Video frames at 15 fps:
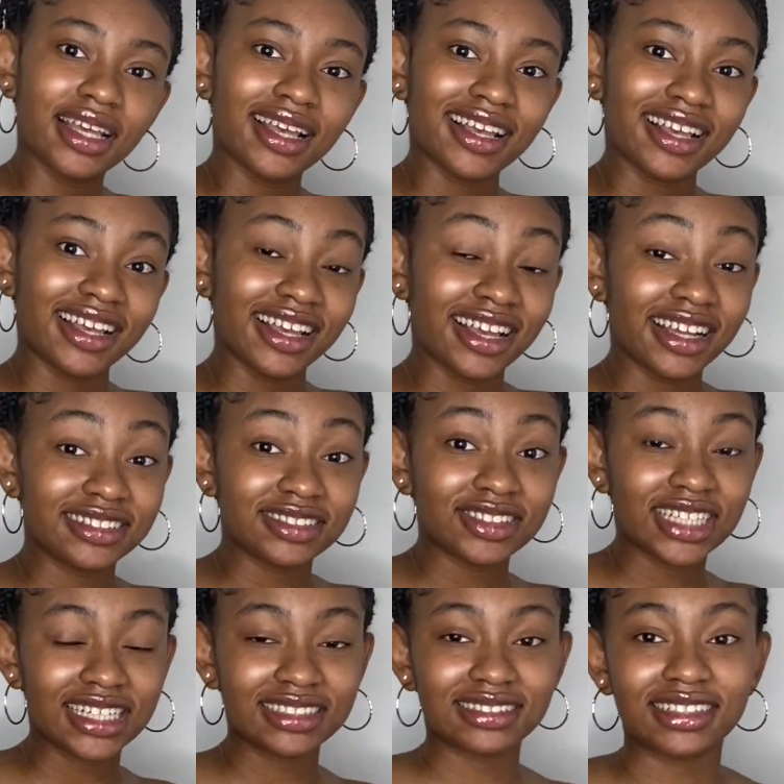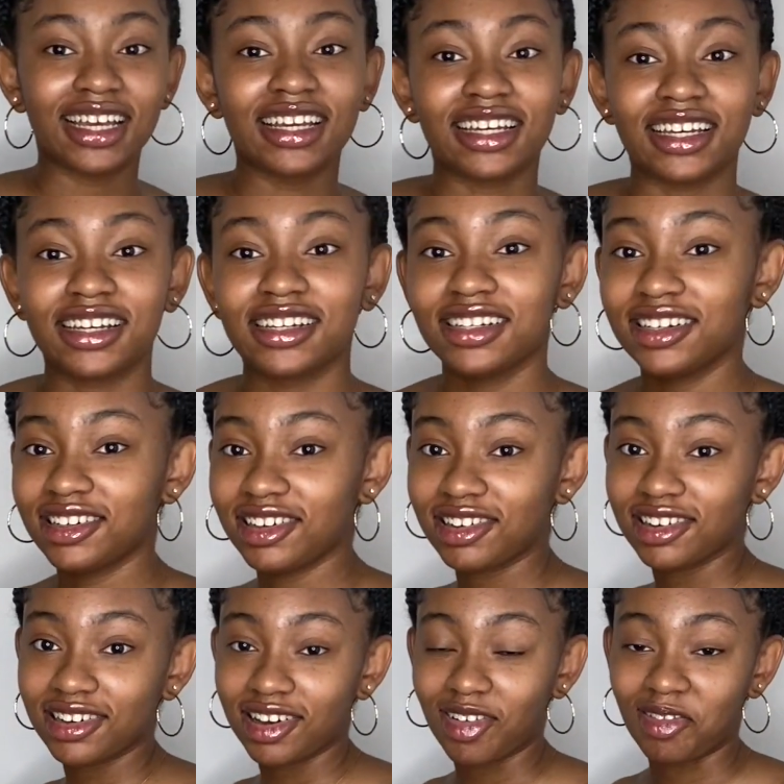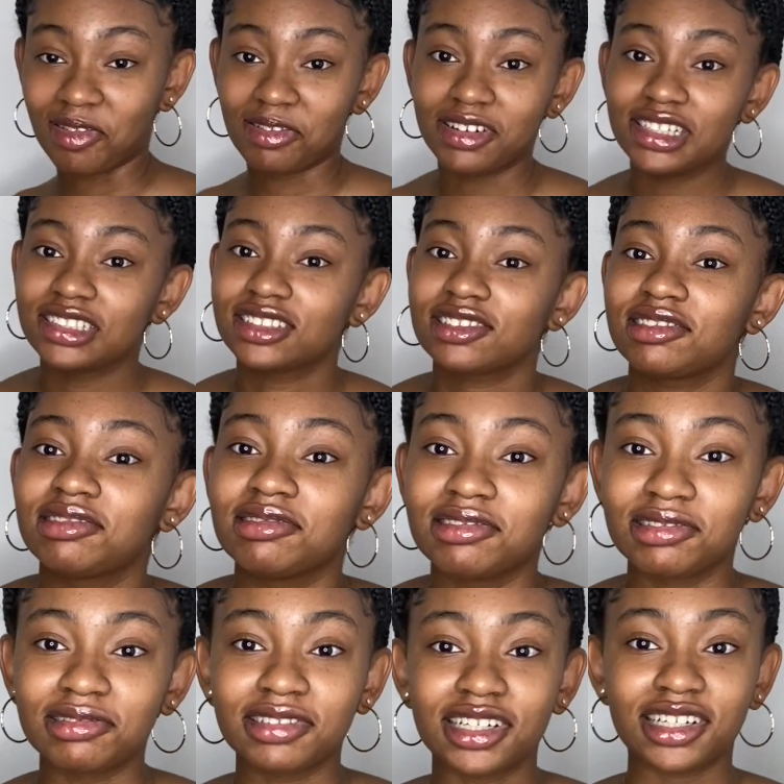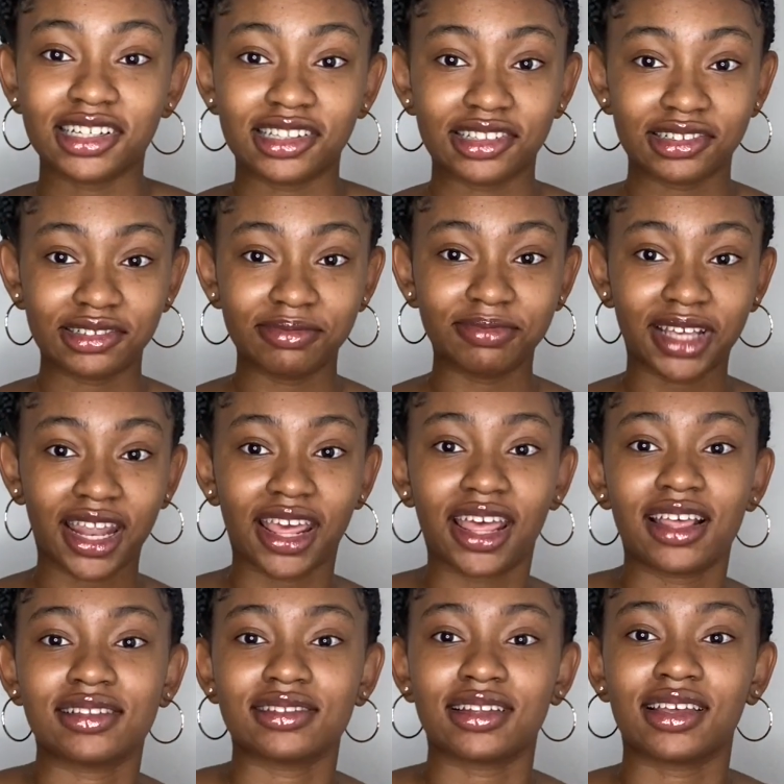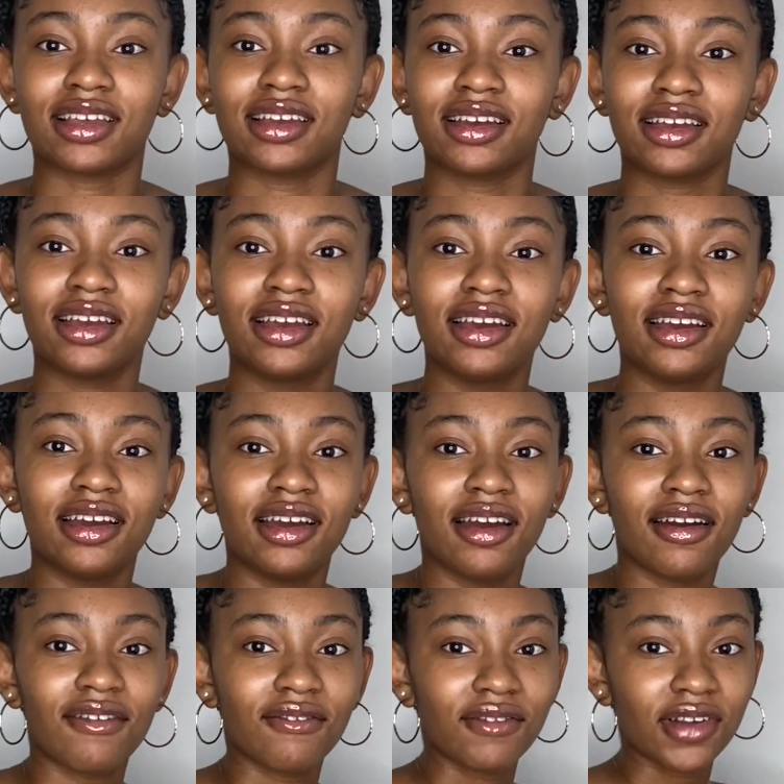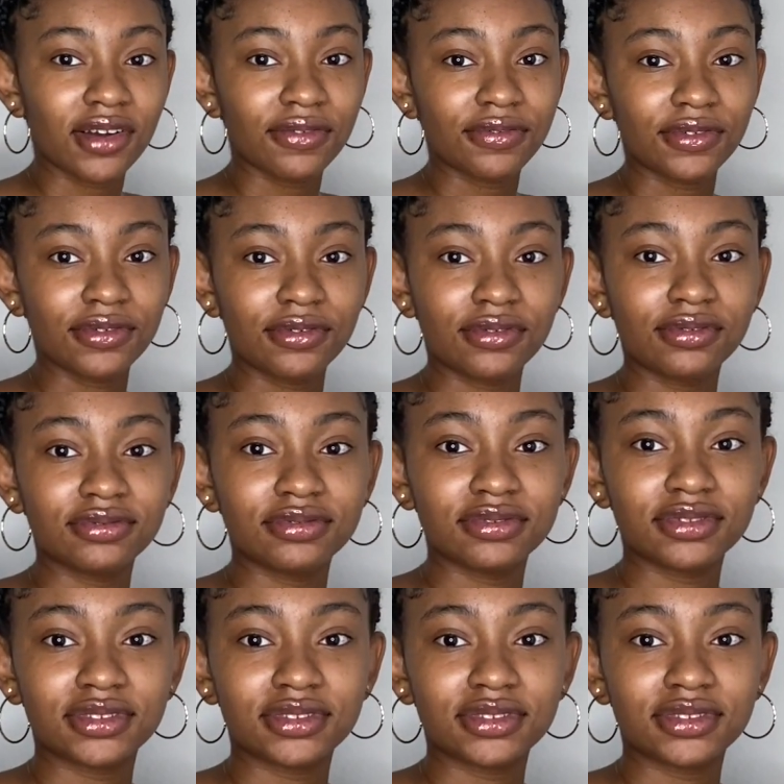And it's like a orange coral color. And it has like ruffles.